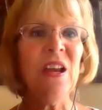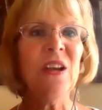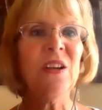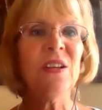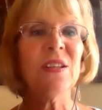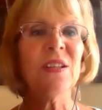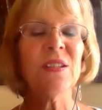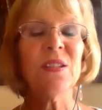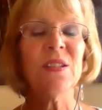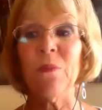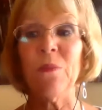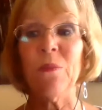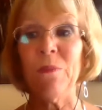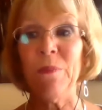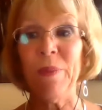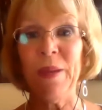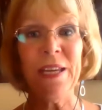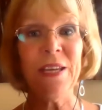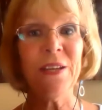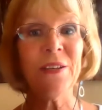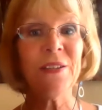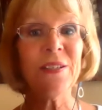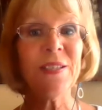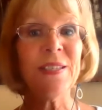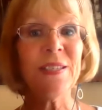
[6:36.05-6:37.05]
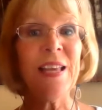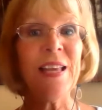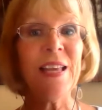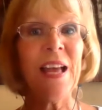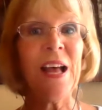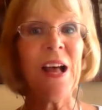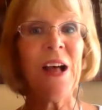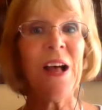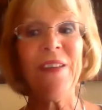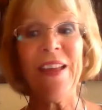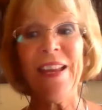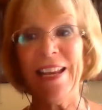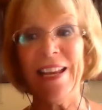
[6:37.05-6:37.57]
So be
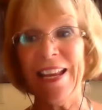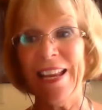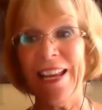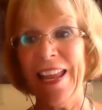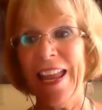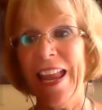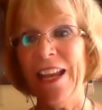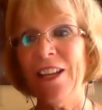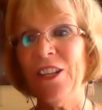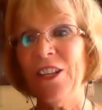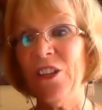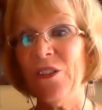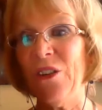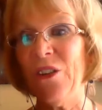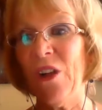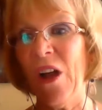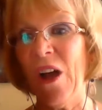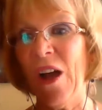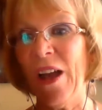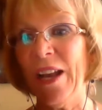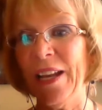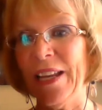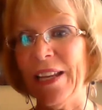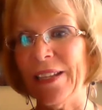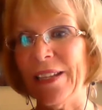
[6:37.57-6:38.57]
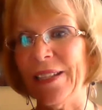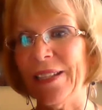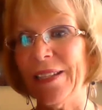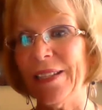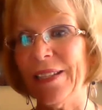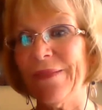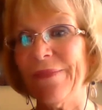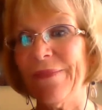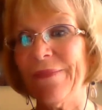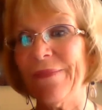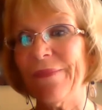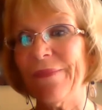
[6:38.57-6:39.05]
yourself and engage your audience.